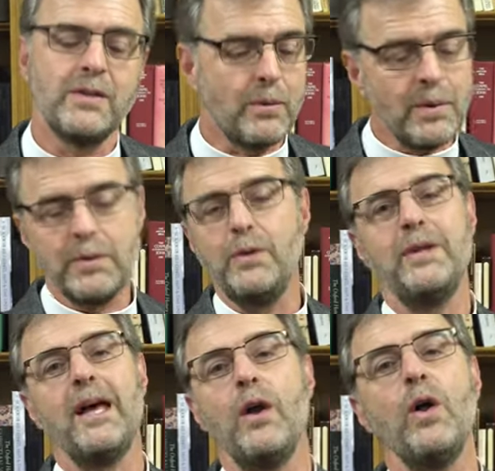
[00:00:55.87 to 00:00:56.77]
So we will do
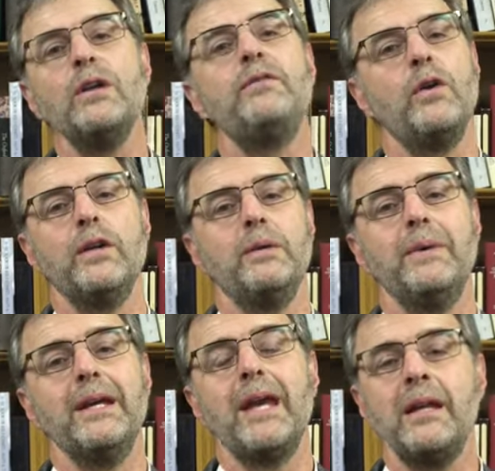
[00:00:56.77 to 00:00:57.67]
that all of Holy Week,